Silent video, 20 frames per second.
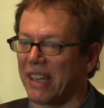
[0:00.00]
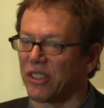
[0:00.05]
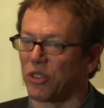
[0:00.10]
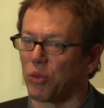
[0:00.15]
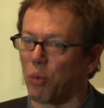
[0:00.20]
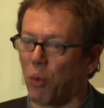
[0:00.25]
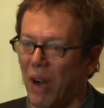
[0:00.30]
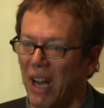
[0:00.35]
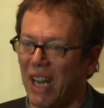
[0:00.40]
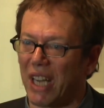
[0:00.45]

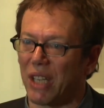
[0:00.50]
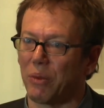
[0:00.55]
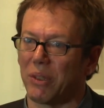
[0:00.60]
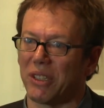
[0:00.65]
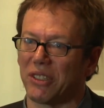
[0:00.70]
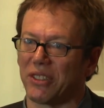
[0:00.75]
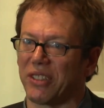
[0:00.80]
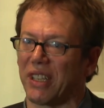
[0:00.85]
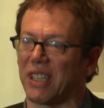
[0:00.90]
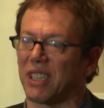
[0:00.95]
That is
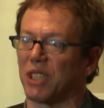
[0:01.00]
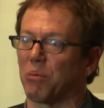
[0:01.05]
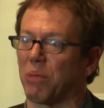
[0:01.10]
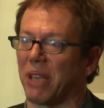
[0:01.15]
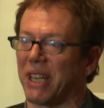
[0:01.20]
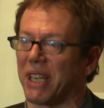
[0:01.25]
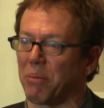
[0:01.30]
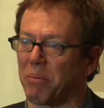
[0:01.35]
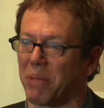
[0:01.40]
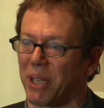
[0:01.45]
why we
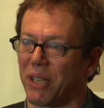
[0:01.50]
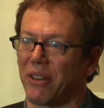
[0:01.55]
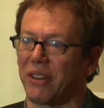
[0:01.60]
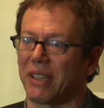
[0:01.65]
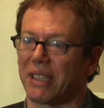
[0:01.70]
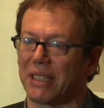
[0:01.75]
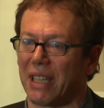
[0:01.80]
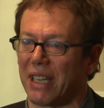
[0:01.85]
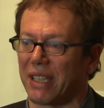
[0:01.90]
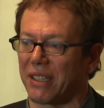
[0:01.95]
celebrate a
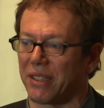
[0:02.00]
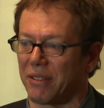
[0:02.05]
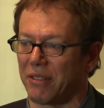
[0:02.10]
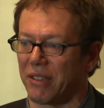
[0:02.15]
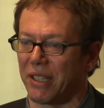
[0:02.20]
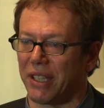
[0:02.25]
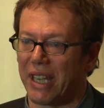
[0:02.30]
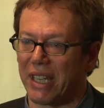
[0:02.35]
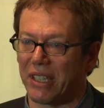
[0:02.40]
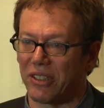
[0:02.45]
period like
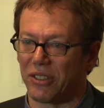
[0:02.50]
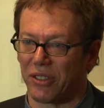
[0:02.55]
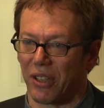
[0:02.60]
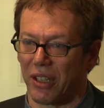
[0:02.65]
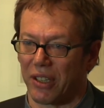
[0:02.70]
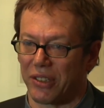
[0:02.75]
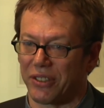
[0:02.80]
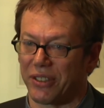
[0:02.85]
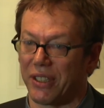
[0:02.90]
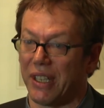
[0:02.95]
the
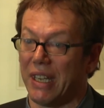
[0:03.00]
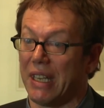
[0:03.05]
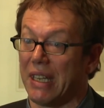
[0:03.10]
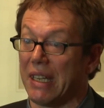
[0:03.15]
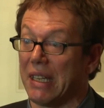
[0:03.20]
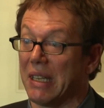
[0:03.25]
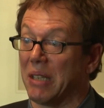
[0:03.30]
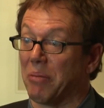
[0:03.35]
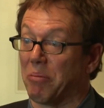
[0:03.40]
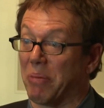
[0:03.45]
Renaissance,
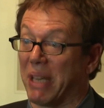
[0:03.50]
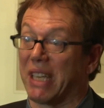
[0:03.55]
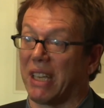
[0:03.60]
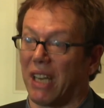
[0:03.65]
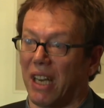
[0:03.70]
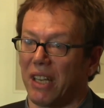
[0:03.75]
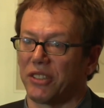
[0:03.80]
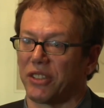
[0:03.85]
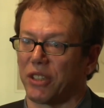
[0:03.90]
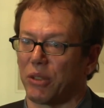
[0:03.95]

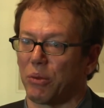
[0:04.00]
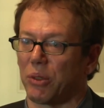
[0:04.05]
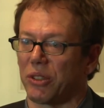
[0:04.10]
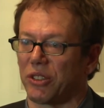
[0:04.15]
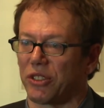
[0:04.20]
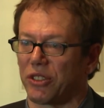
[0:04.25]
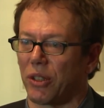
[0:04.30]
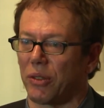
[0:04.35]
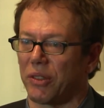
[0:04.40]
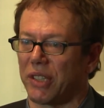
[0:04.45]
because it
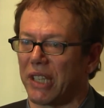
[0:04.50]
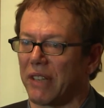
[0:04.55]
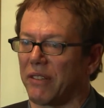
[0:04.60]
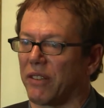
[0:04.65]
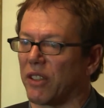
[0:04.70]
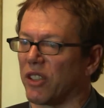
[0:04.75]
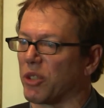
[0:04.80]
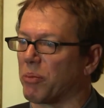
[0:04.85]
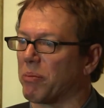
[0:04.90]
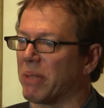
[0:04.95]
was so
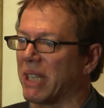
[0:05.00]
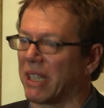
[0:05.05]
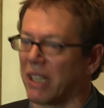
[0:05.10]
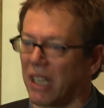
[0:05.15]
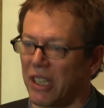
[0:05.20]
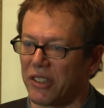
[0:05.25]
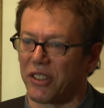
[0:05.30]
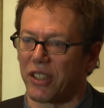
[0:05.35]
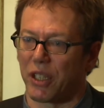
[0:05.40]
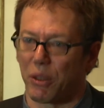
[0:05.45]
diverse,
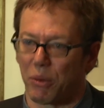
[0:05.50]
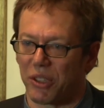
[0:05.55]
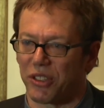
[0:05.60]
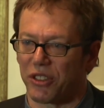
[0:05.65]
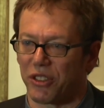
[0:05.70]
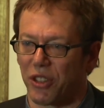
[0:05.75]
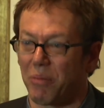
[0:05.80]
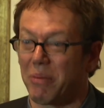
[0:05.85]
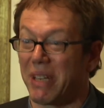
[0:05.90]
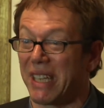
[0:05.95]
because there
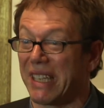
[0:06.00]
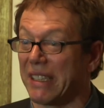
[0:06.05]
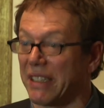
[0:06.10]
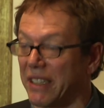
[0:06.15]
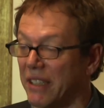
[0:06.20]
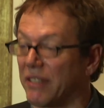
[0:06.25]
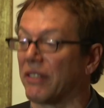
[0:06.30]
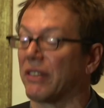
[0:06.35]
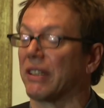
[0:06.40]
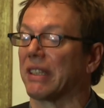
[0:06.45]
were so
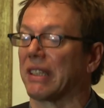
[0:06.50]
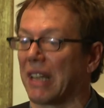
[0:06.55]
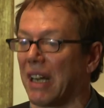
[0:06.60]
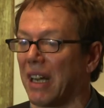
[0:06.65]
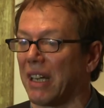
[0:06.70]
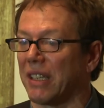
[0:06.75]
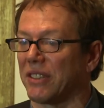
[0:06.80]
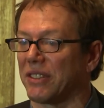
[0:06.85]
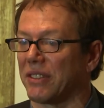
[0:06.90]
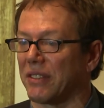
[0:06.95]
many
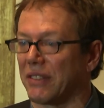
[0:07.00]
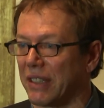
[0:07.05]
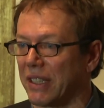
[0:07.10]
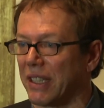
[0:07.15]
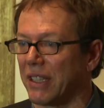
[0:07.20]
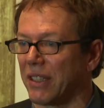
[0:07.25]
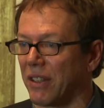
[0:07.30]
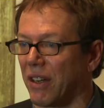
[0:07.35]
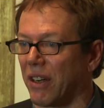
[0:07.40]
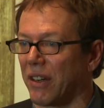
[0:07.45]
different kinds
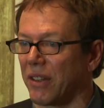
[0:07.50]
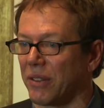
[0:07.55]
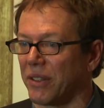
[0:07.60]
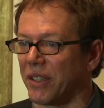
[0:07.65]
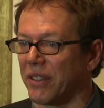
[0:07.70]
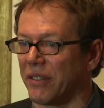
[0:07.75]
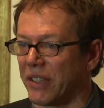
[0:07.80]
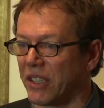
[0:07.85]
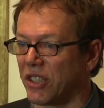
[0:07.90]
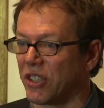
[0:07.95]
of
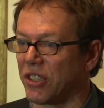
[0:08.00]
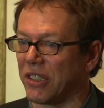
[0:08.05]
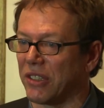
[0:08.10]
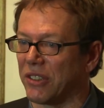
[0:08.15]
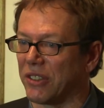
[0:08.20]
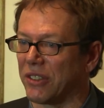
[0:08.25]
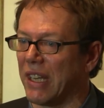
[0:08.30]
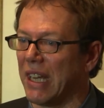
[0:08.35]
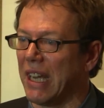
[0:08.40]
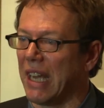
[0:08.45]
Leonardo da
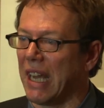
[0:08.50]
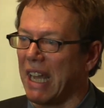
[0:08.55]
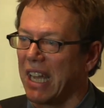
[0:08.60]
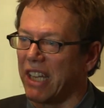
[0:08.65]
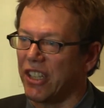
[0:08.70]
Vinci's.